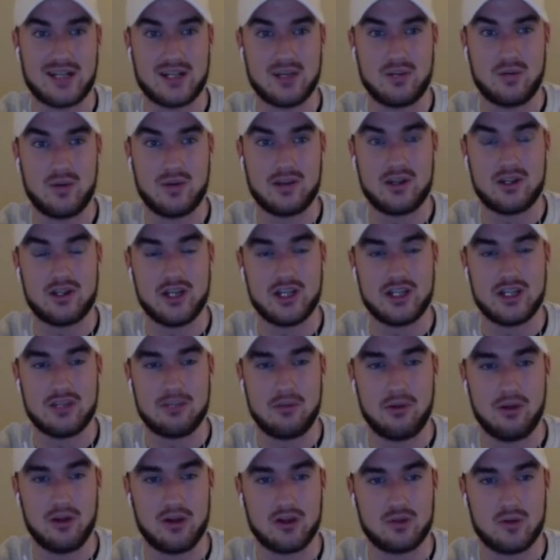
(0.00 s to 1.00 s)
with the Cheez-It
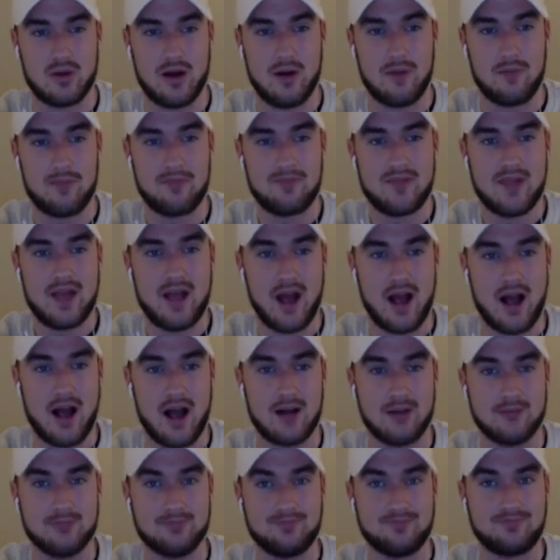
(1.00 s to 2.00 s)
Bowl as well.
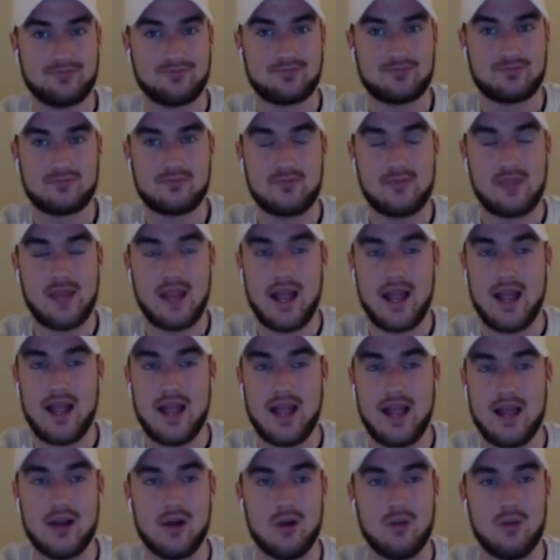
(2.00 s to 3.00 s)
And
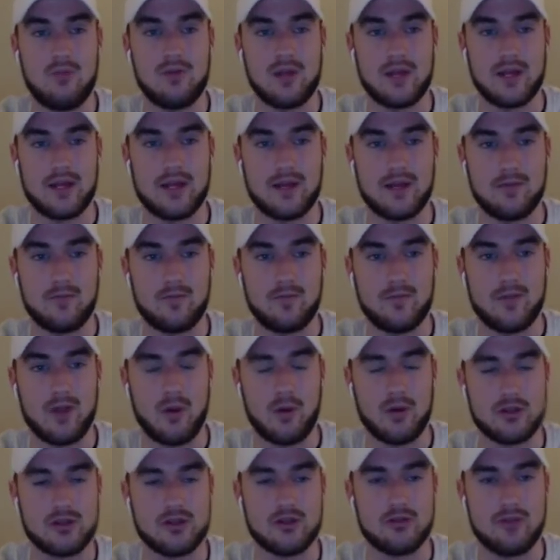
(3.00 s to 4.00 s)
hopefully
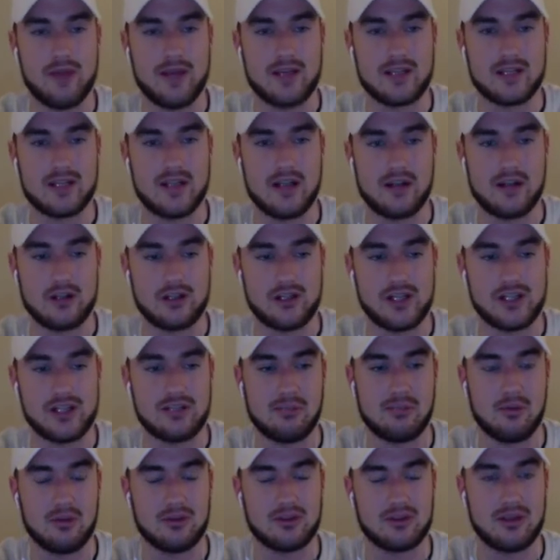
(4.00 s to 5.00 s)
OSU makes another
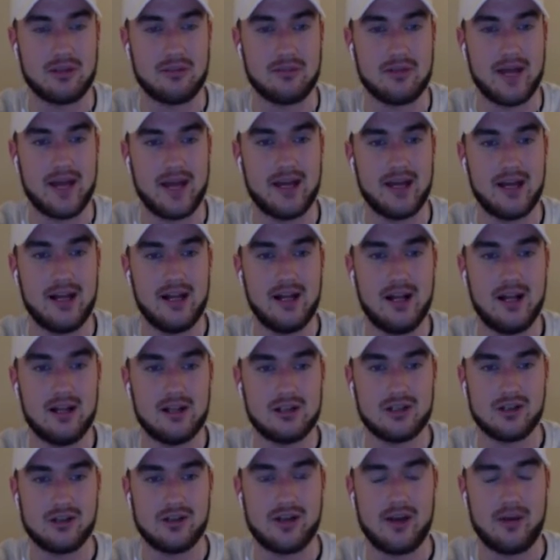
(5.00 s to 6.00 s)
Cheez-It Bowl someday
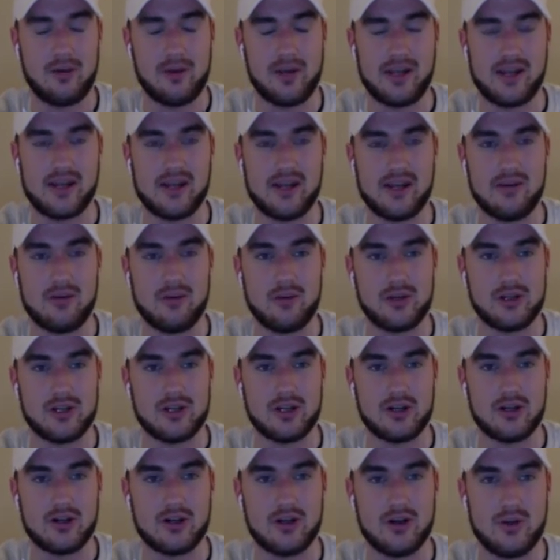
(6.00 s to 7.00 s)
so that we can
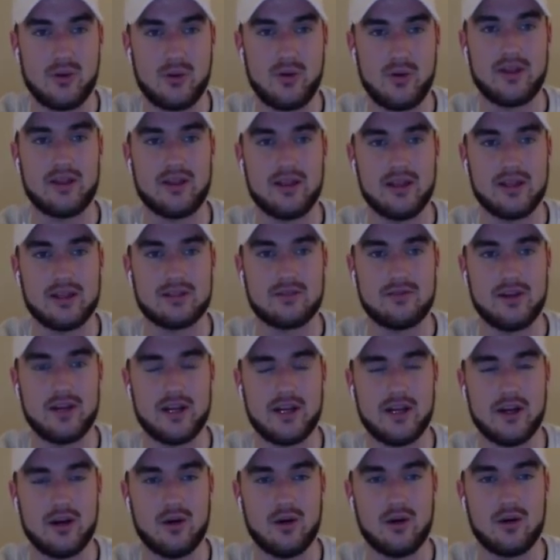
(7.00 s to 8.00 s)
return with this
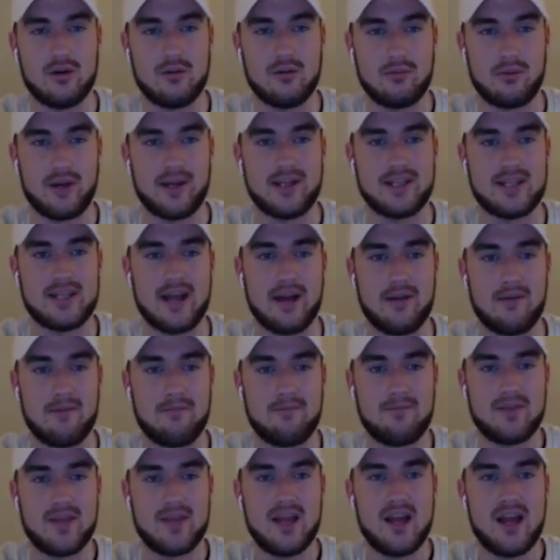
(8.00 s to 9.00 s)
video breakdown.
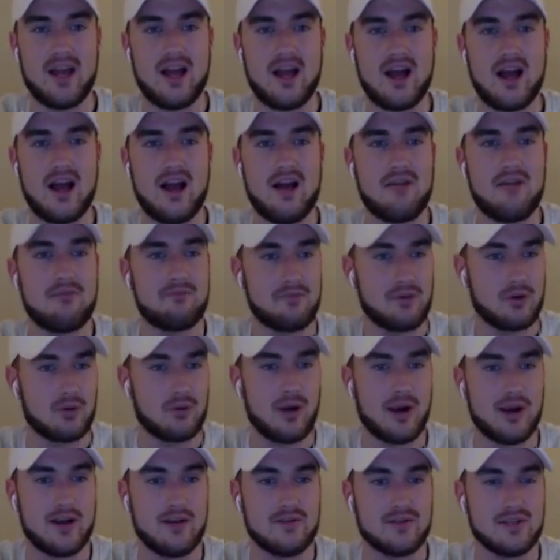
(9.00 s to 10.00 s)
For
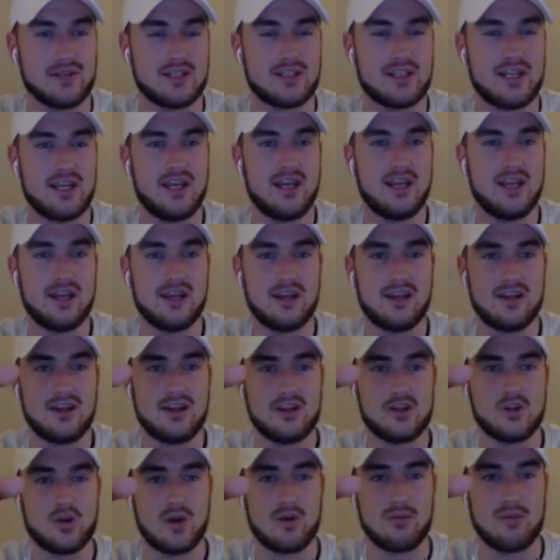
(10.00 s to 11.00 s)
Ryan Novozinsky,
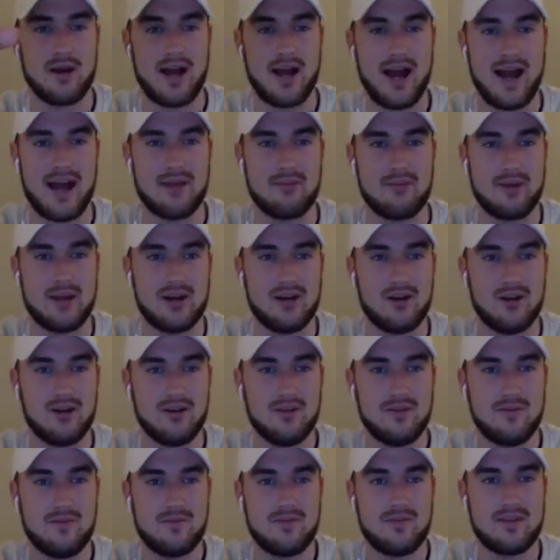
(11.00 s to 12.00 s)
joined by Adam Engel.
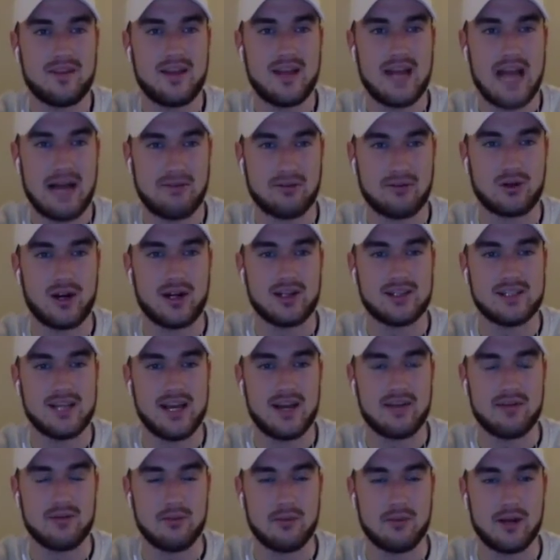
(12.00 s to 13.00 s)
Have a great day,
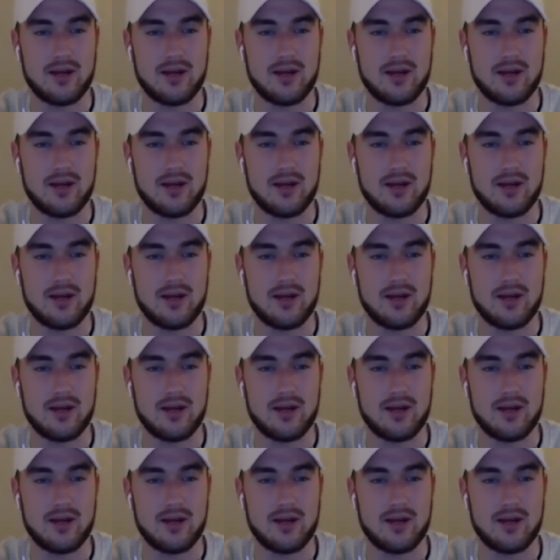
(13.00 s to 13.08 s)
everybody.